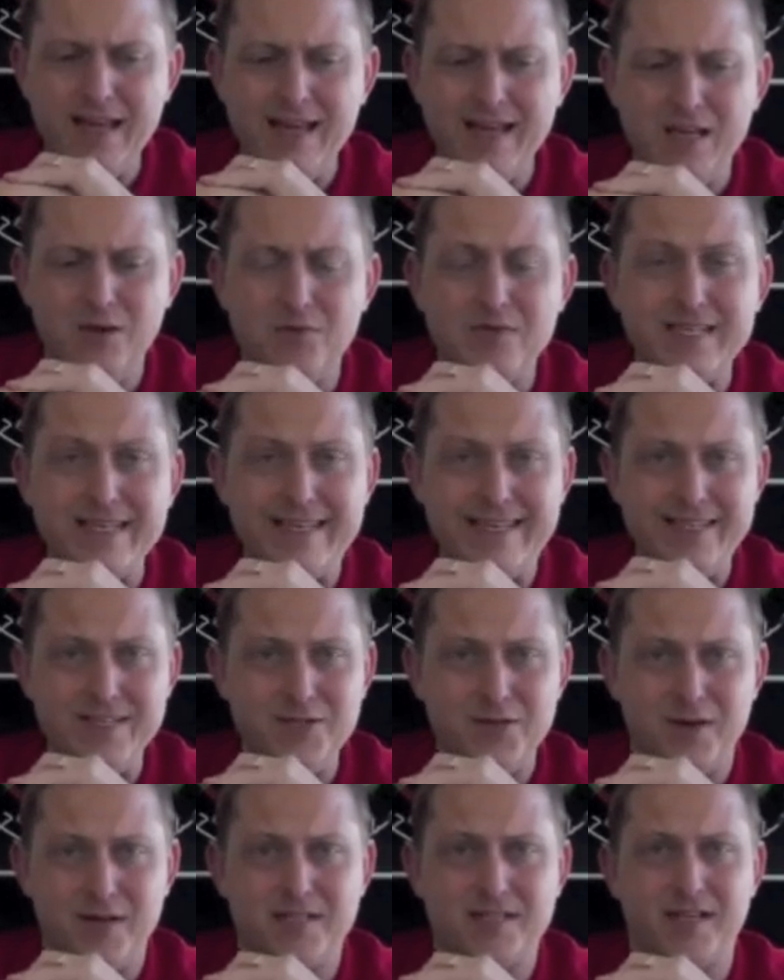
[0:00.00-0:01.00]
it was
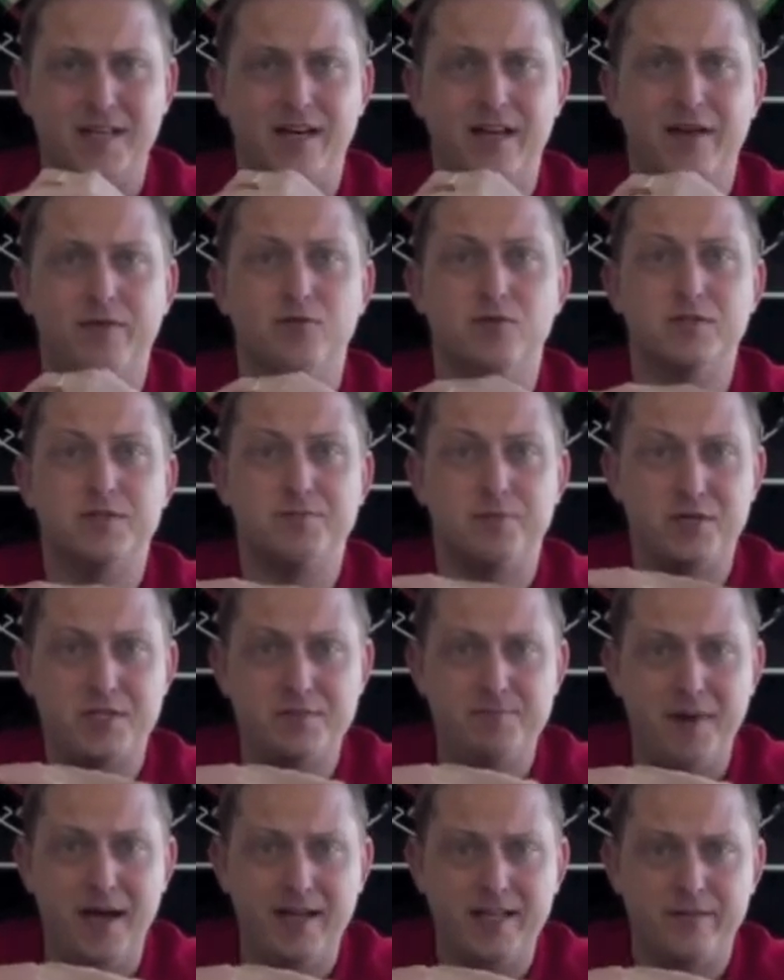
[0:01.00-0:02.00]
interesting on everyone's
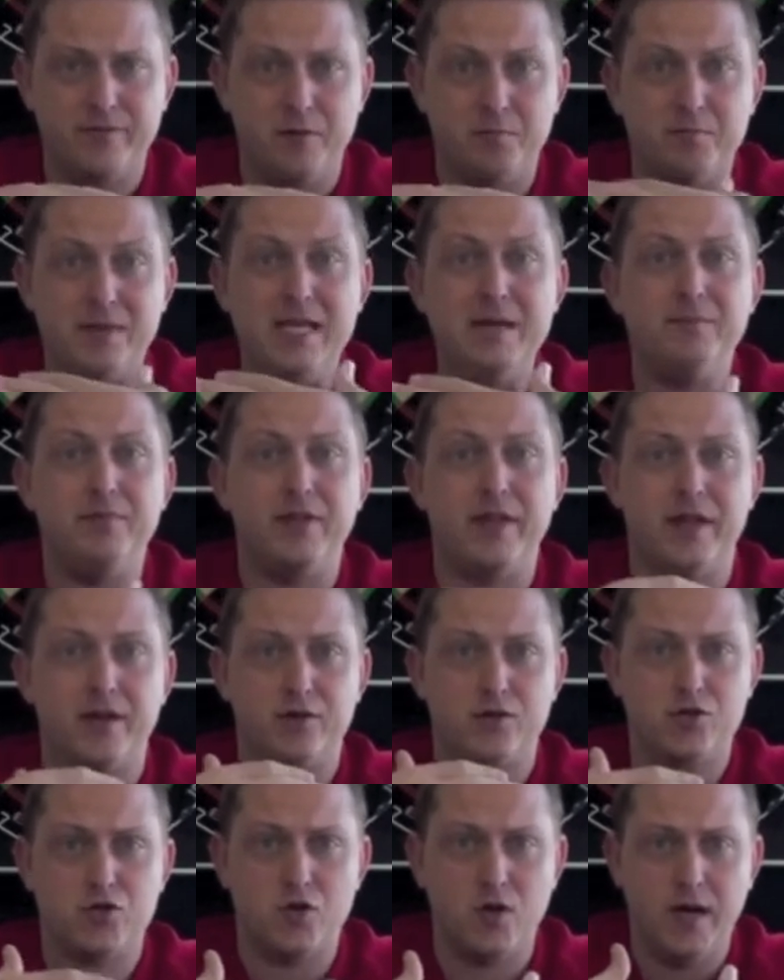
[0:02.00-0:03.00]
perspective and people that
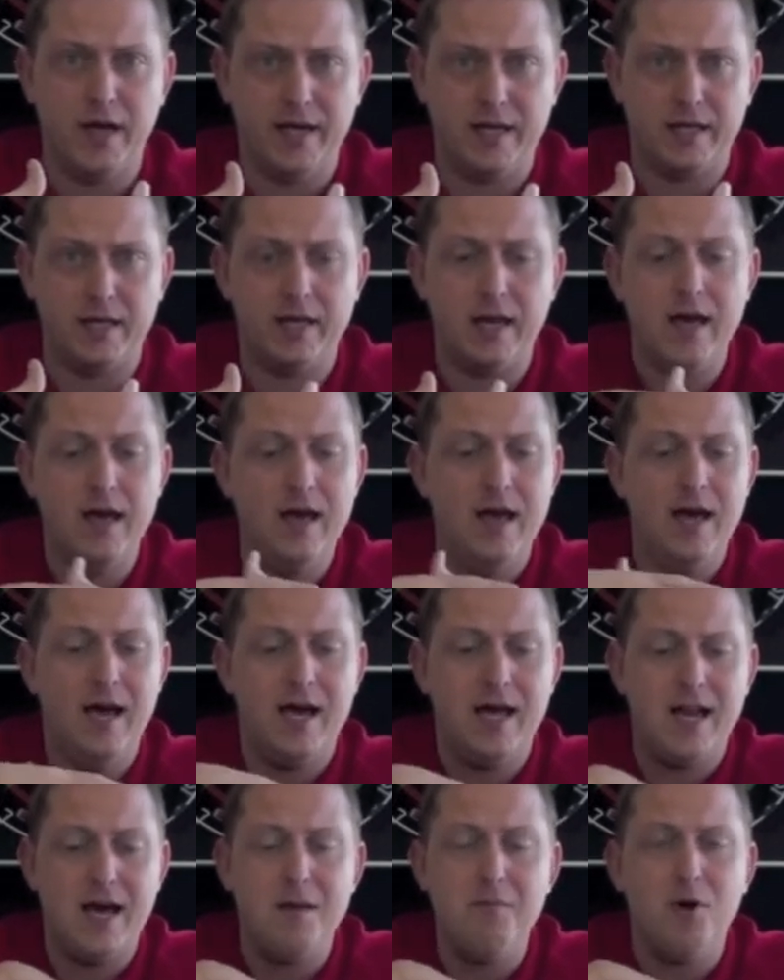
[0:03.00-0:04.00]
are trying it.
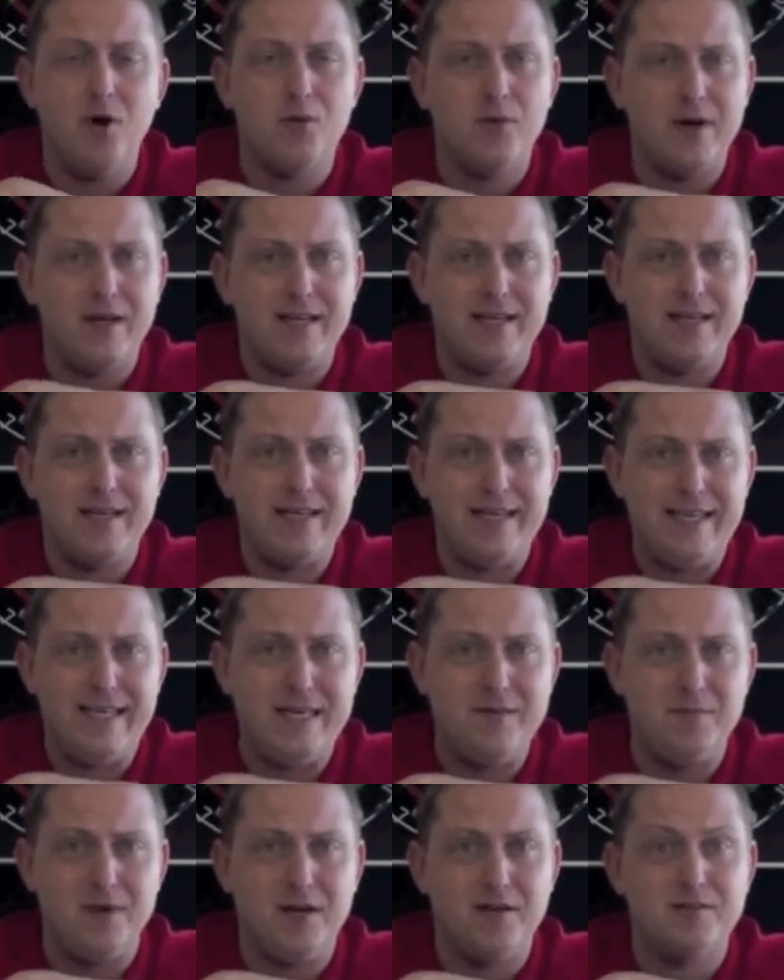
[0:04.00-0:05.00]
And I'm already getting
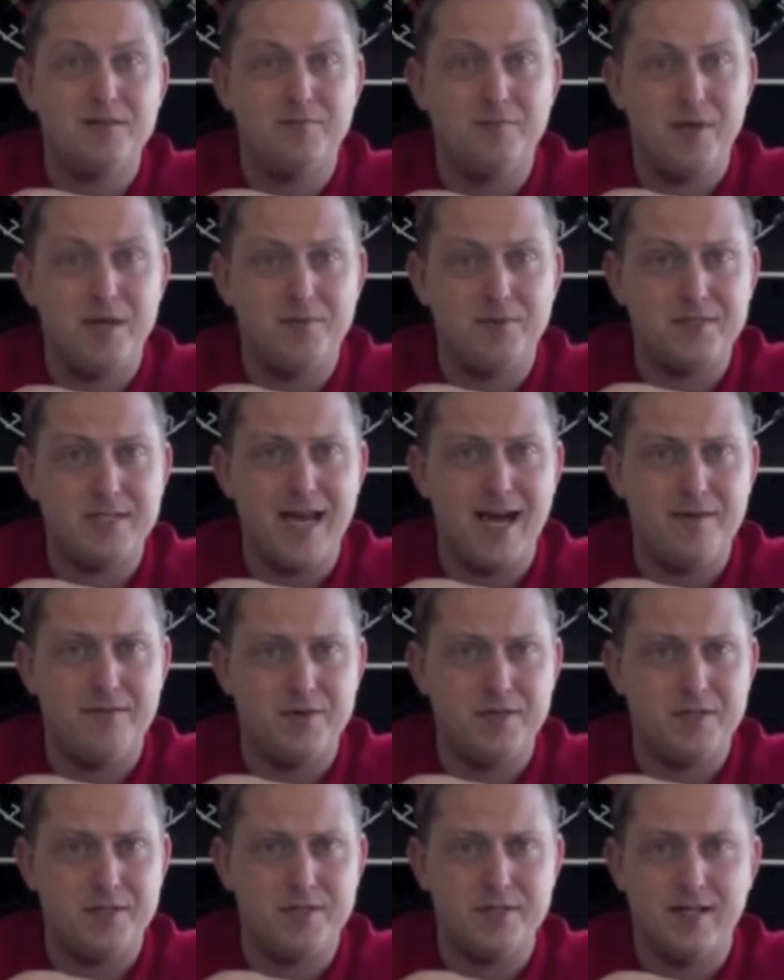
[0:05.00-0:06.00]
emails of people's
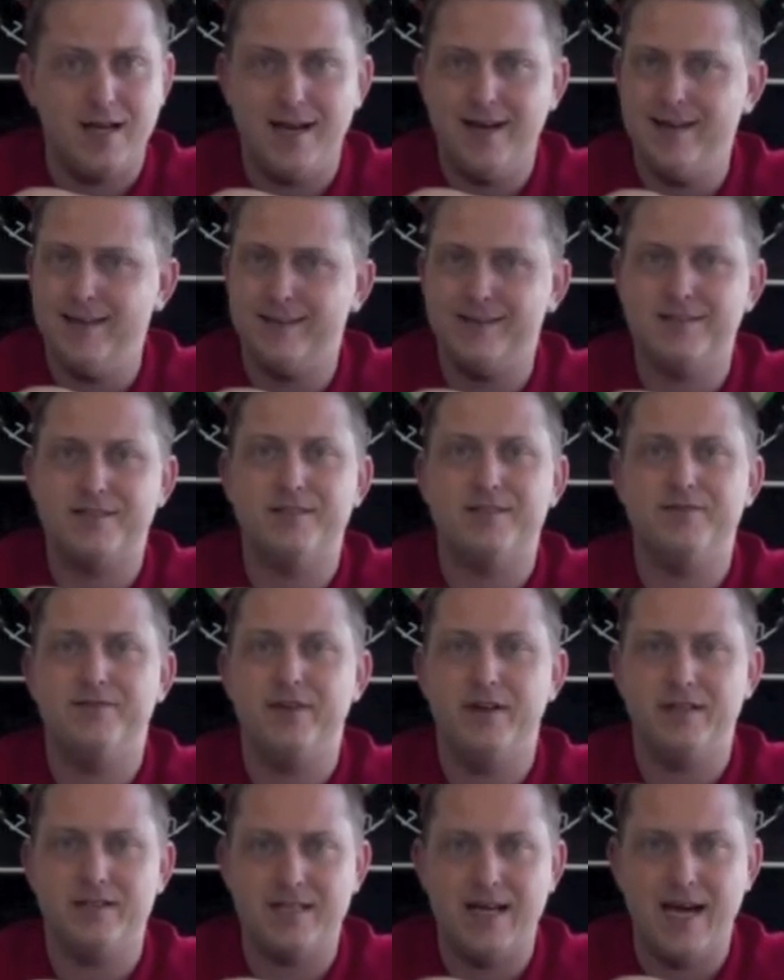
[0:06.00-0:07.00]
averages. I think this is
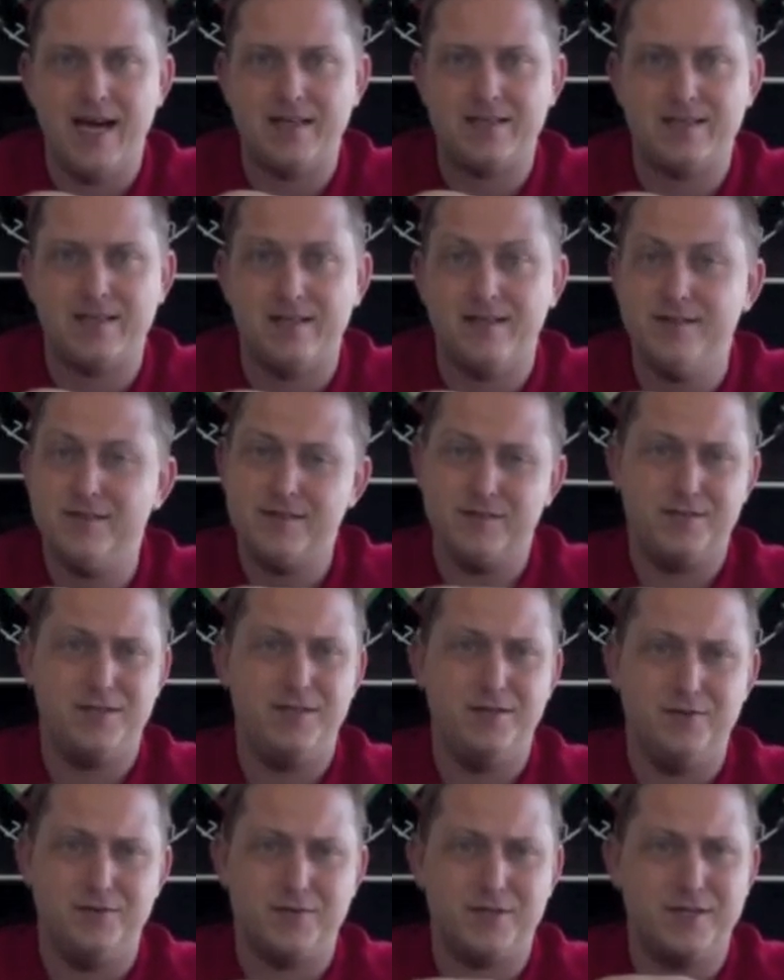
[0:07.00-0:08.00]
fantastic. This is
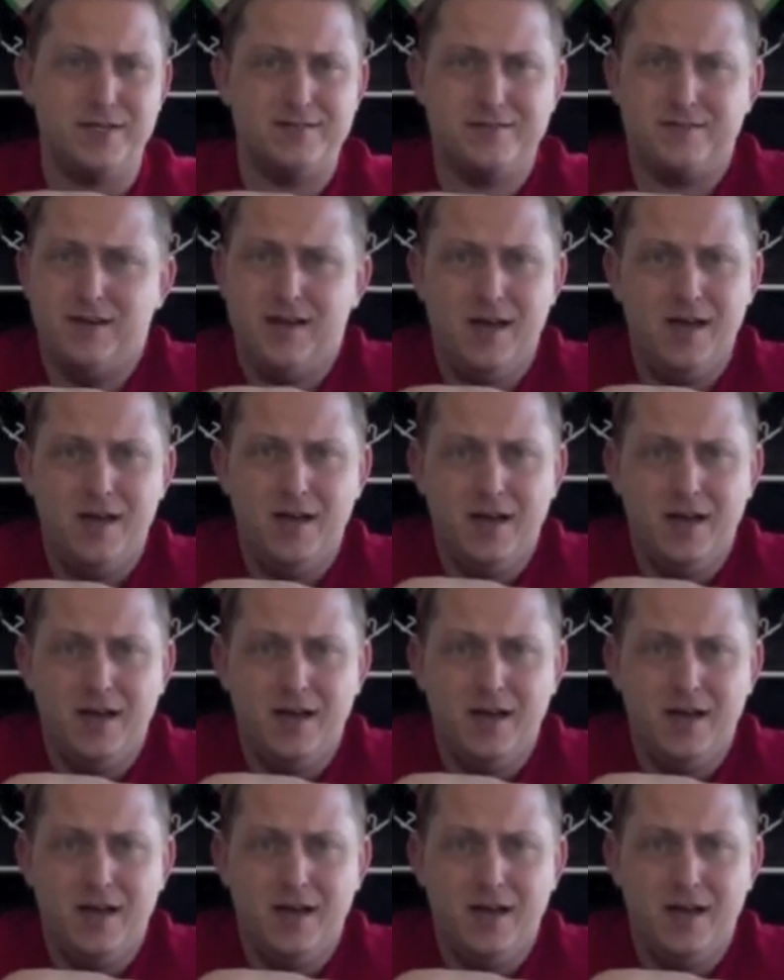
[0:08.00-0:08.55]
huge because